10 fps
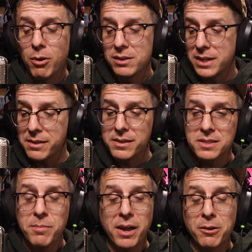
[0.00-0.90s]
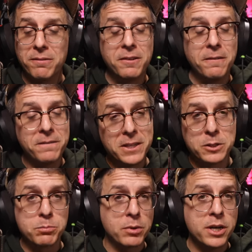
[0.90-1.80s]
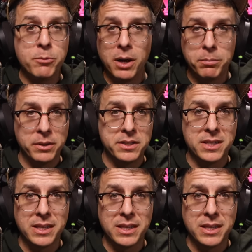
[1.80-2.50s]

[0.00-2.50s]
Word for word: quality, this microphone feels pretty well put